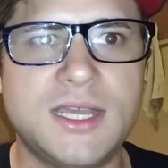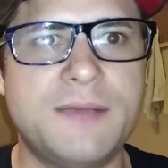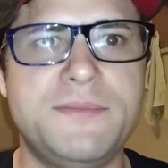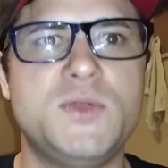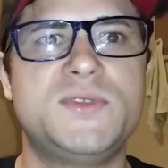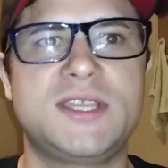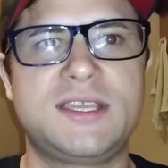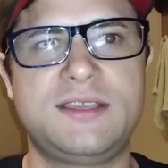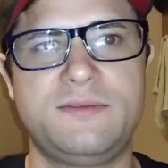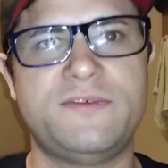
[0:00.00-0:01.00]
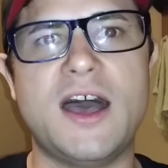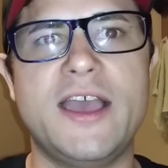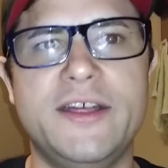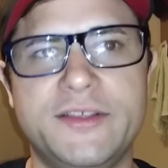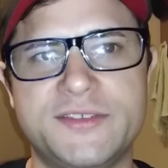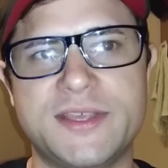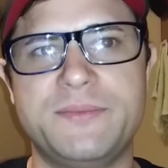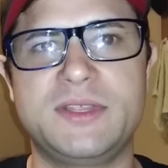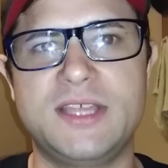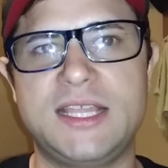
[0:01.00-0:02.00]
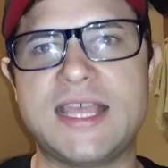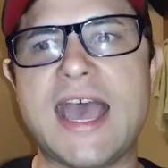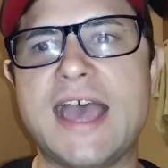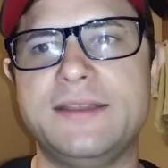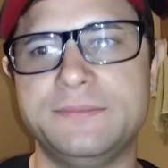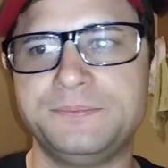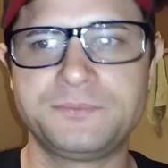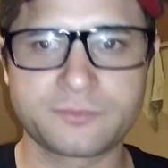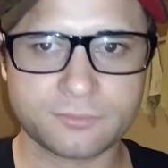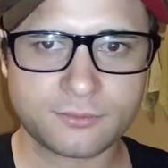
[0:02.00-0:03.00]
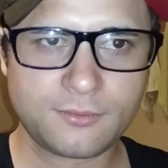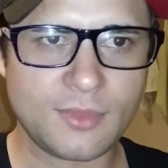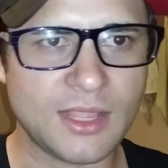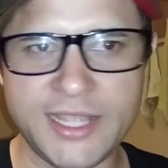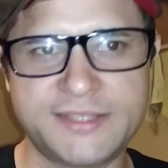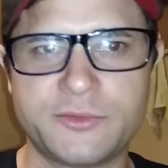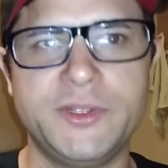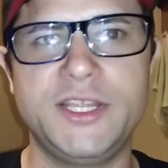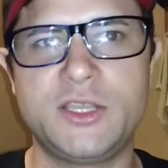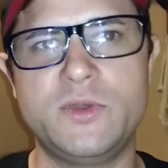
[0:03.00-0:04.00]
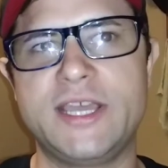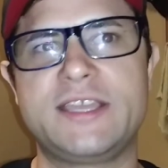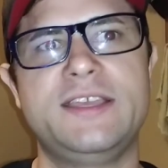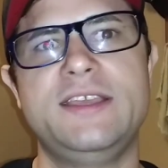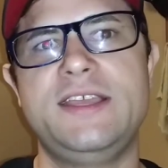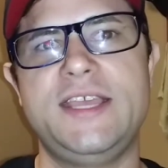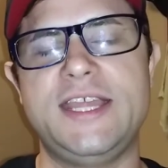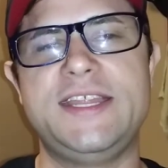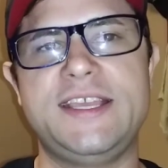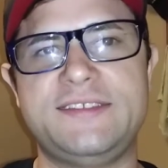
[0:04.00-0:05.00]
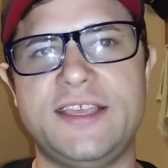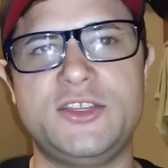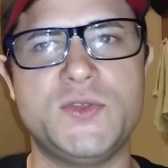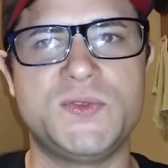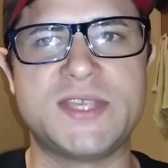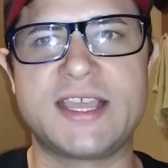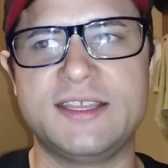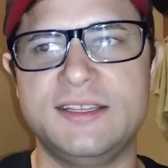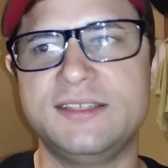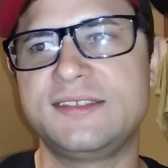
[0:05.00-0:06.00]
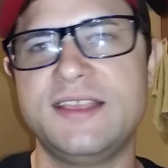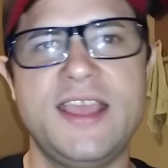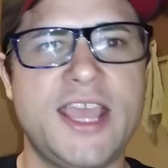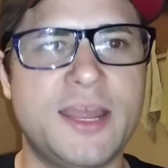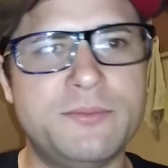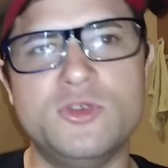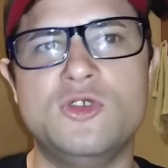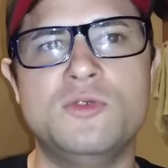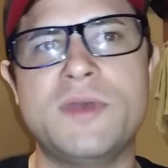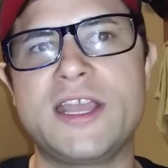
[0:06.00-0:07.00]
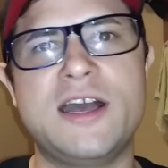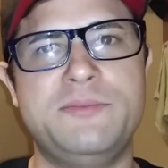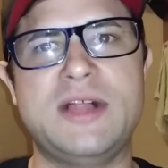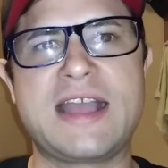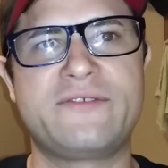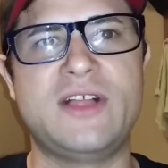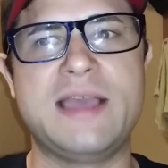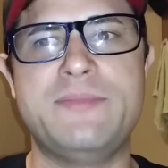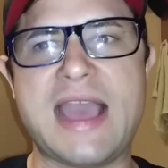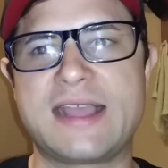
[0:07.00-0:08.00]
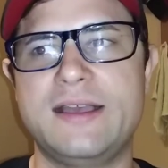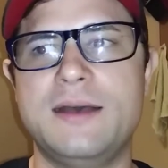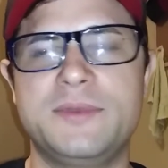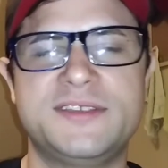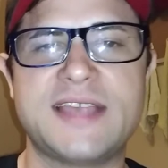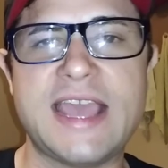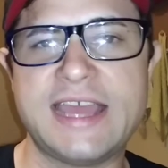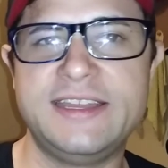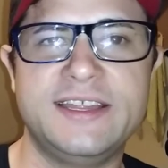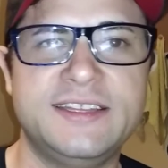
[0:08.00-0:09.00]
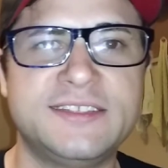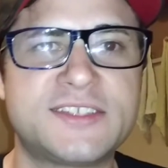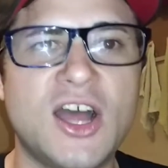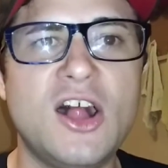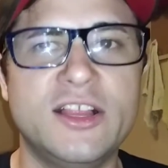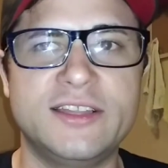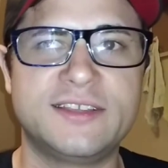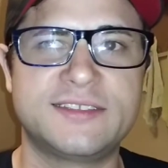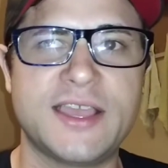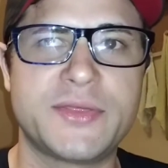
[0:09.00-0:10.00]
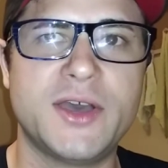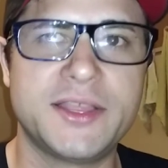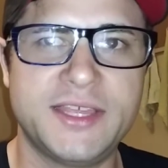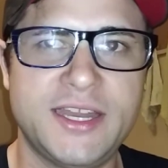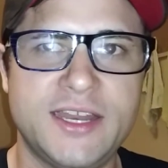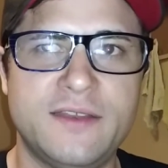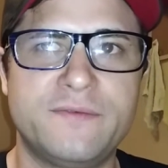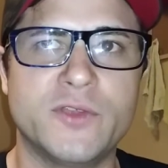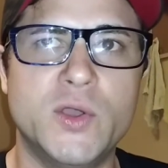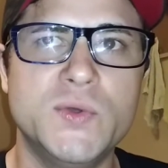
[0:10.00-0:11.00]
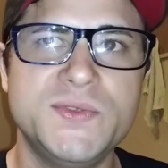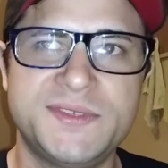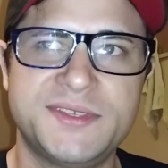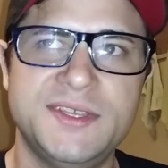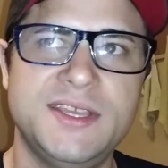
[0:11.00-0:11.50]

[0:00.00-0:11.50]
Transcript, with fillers: a music file or something like that. It's really quick. It takes like two seconds, and boom, I got Blackfly back up because I had to install it because I thought that it had froze